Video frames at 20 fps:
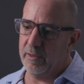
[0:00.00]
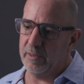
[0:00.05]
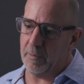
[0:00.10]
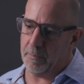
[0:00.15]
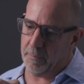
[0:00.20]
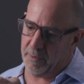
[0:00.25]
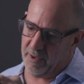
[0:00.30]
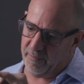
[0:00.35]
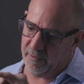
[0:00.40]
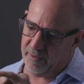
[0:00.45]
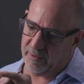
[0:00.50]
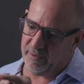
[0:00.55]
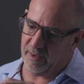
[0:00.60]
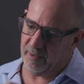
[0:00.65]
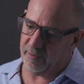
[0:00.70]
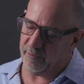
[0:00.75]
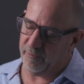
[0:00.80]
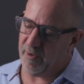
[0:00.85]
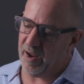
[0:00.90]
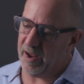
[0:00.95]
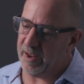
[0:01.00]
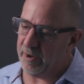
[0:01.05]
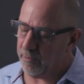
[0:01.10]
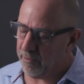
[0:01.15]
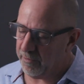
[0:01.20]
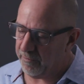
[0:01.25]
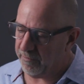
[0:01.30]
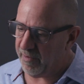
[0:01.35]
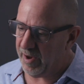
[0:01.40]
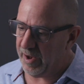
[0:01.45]
the pivots get
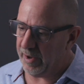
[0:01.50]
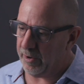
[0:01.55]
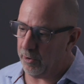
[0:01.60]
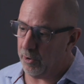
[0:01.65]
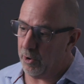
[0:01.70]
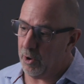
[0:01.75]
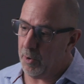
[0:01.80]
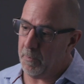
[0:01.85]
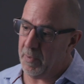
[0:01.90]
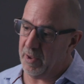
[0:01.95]
finer and finer